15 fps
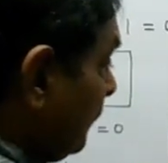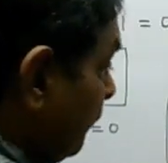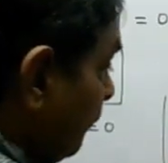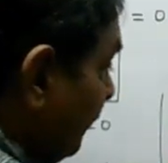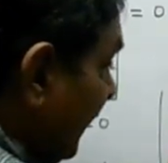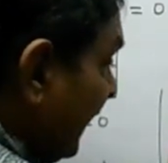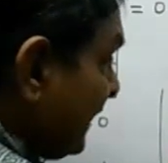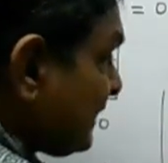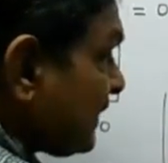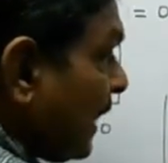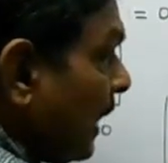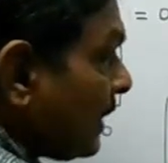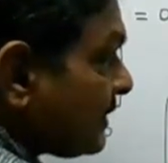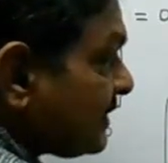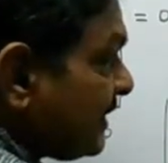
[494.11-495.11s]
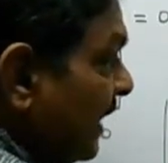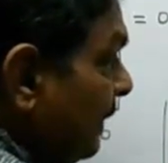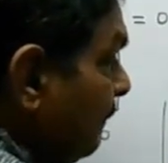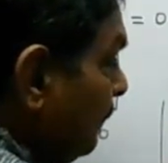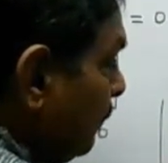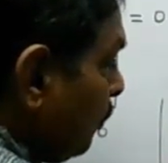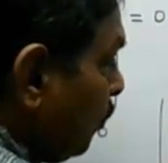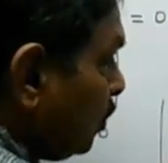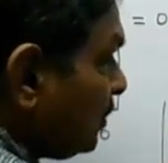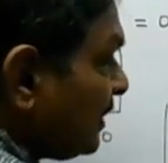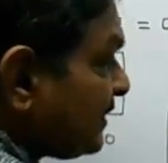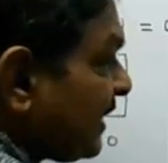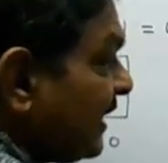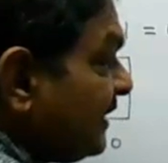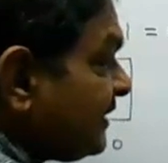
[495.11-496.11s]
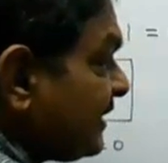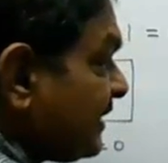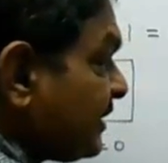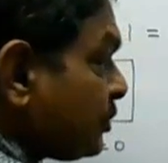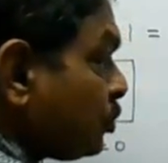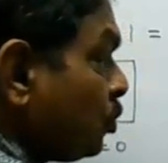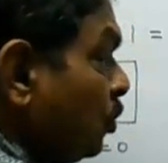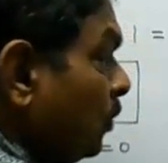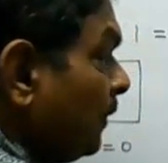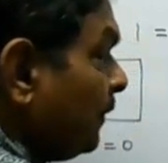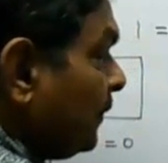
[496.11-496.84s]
Base are same, both the sides it is 2.